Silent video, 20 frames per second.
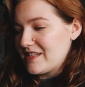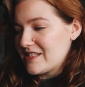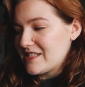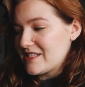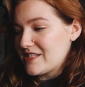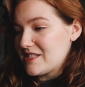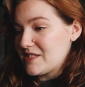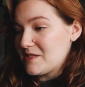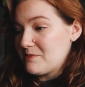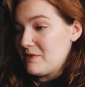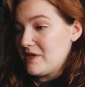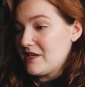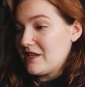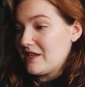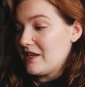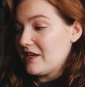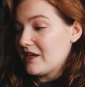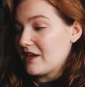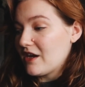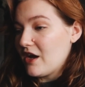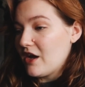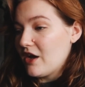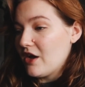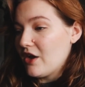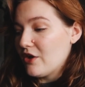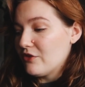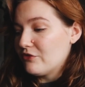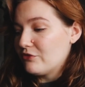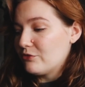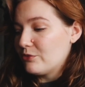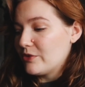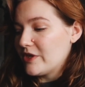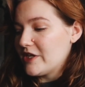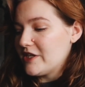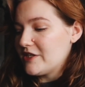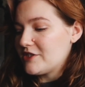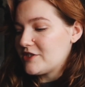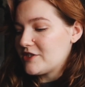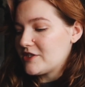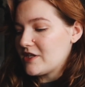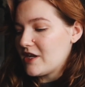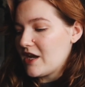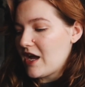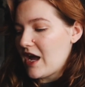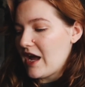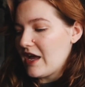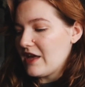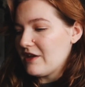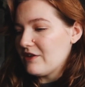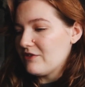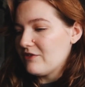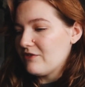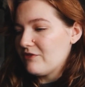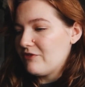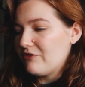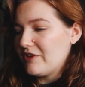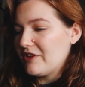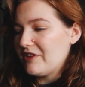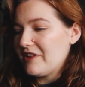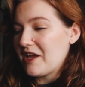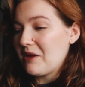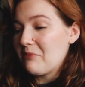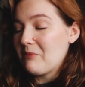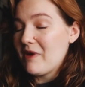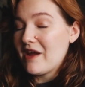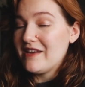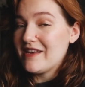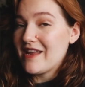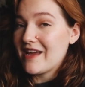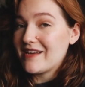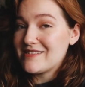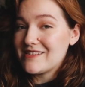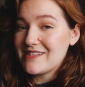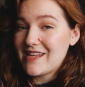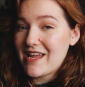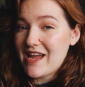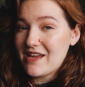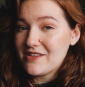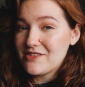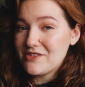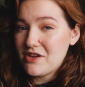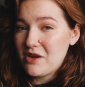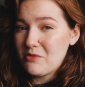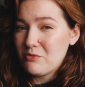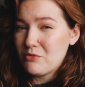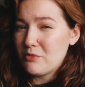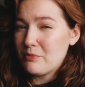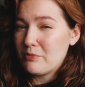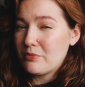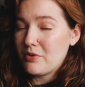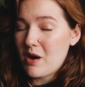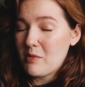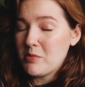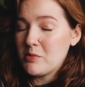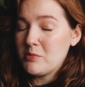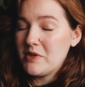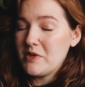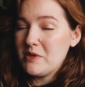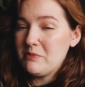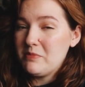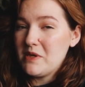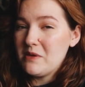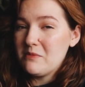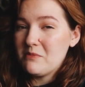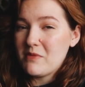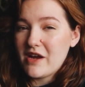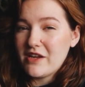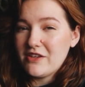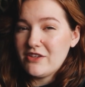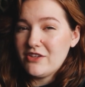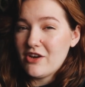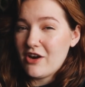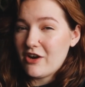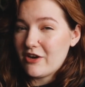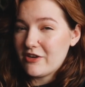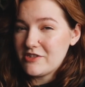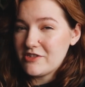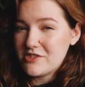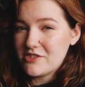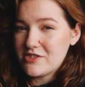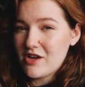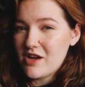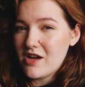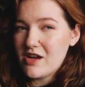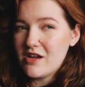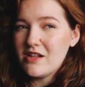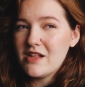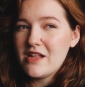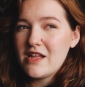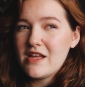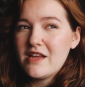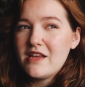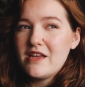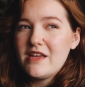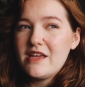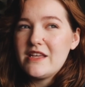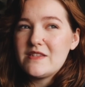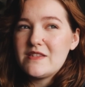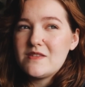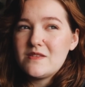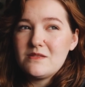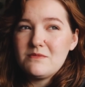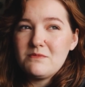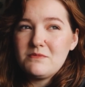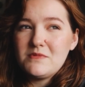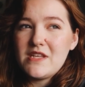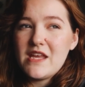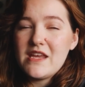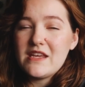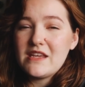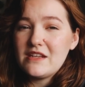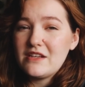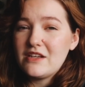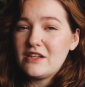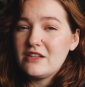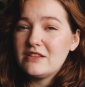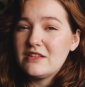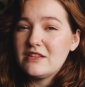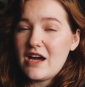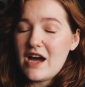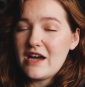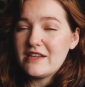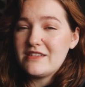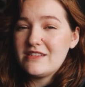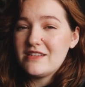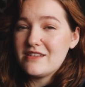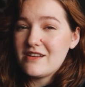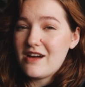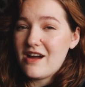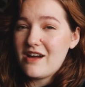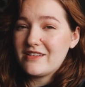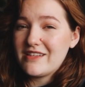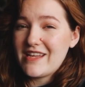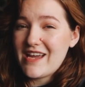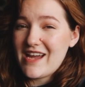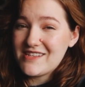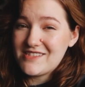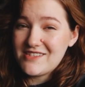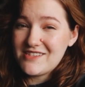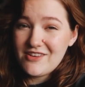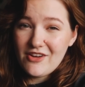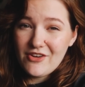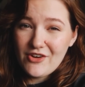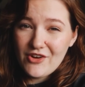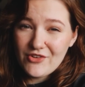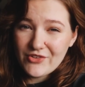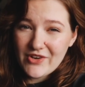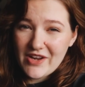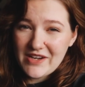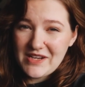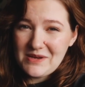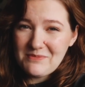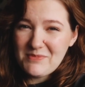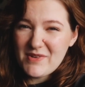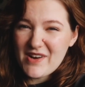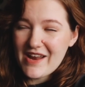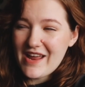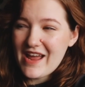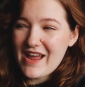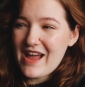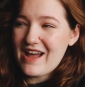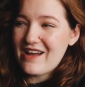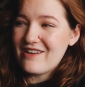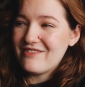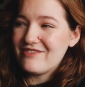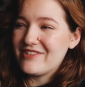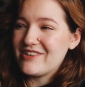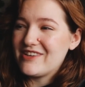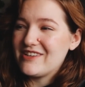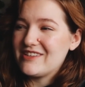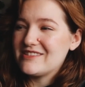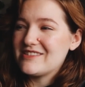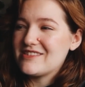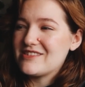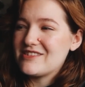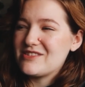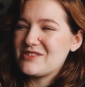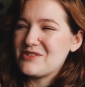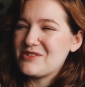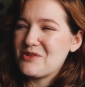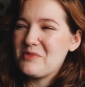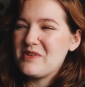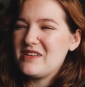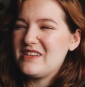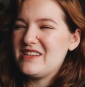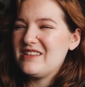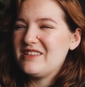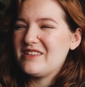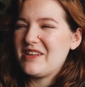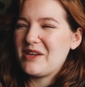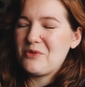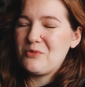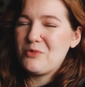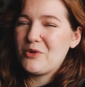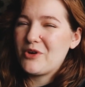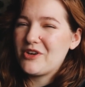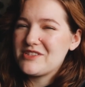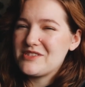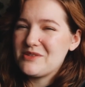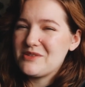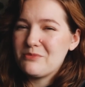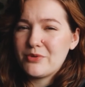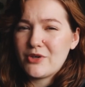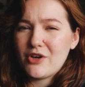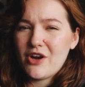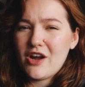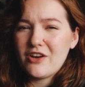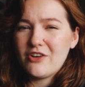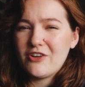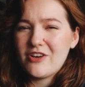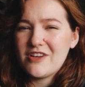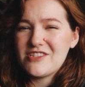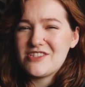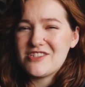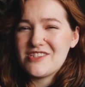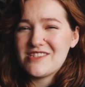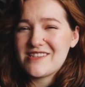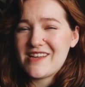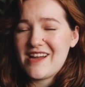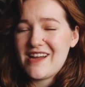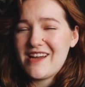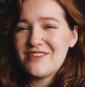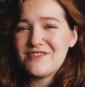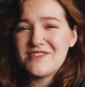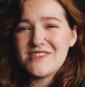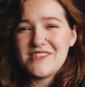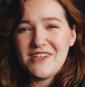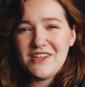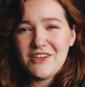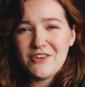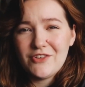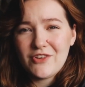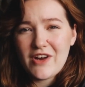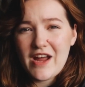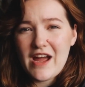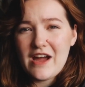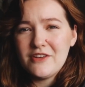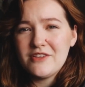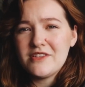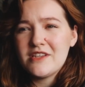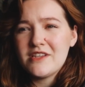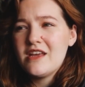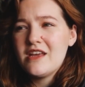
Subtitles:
Speaking of which, I feel like my next cast on will probably be my Yara shawl. It's taken a lot to not cast it on already, but I have so many like works in progress just kind of sitting around.